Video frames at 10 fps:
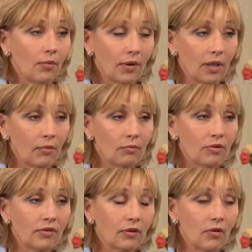where they were
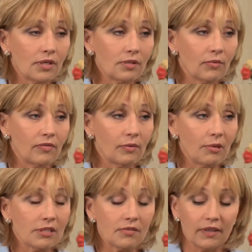moving across the river to
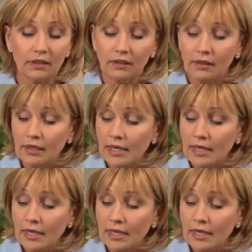Pennsylvania.